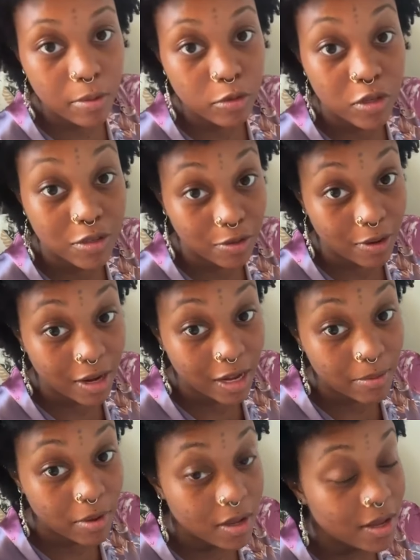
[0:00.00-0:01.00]

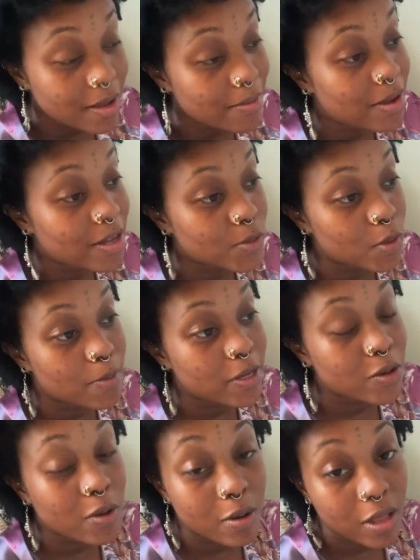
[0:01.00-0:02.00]
subscribe because we'll be
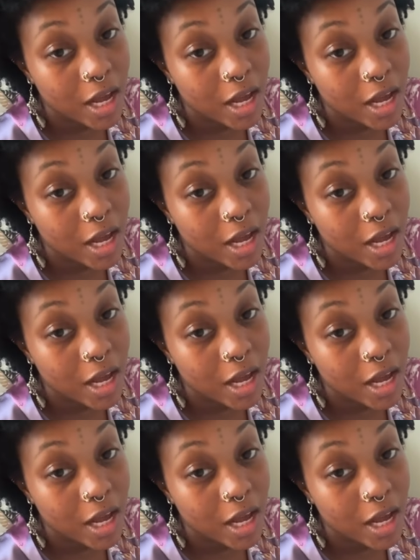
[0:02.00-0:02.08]
doing a